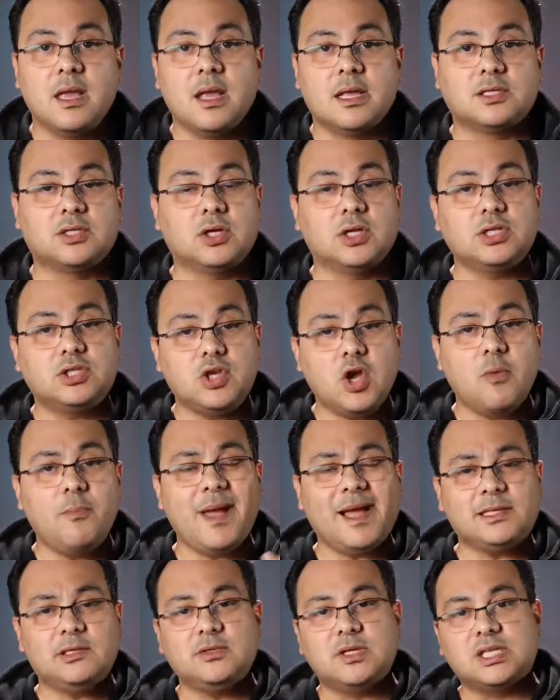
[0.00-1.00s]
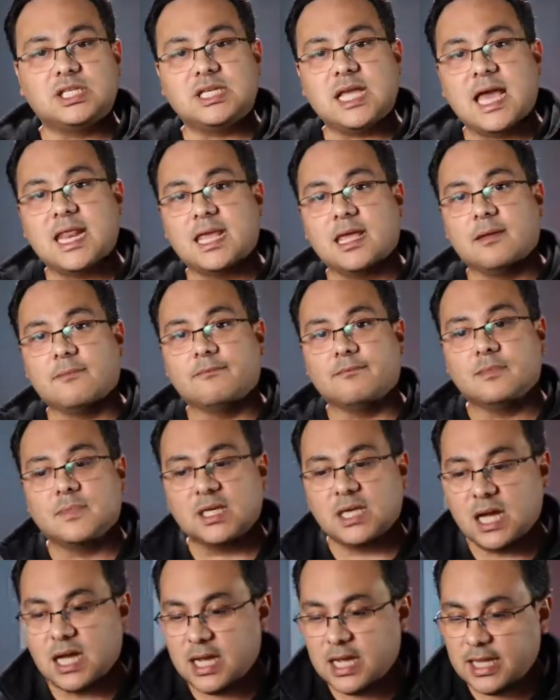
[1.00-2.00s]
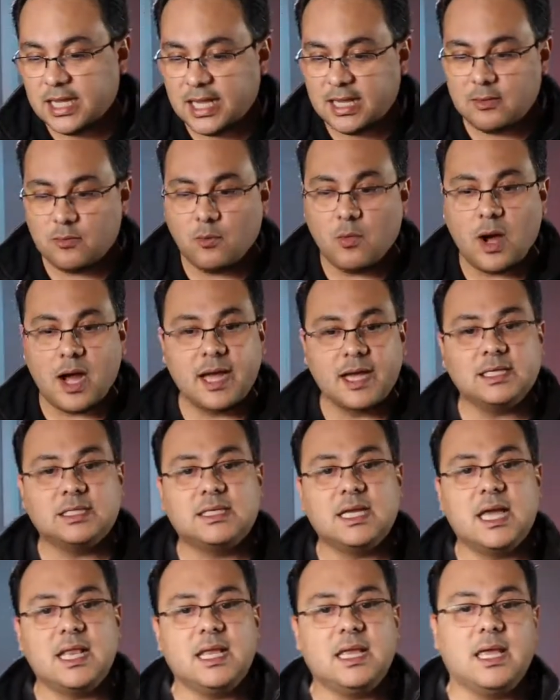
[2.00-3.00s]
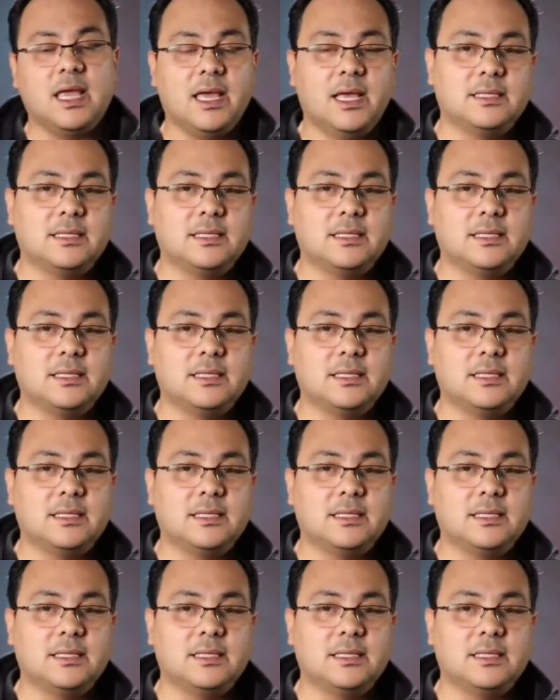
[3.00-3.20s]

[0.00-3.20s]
So let's go back to the shedding and why shedding,